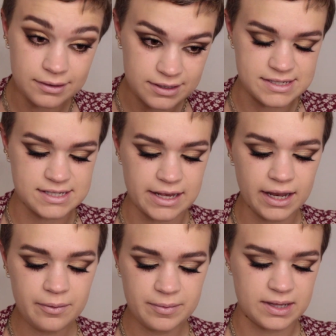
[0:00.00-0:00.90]

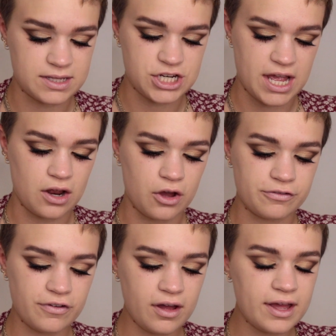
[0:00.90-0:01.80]
concealer in the shade
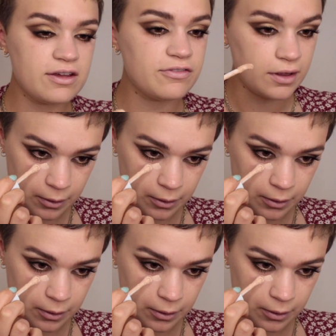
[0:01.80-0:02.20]
05.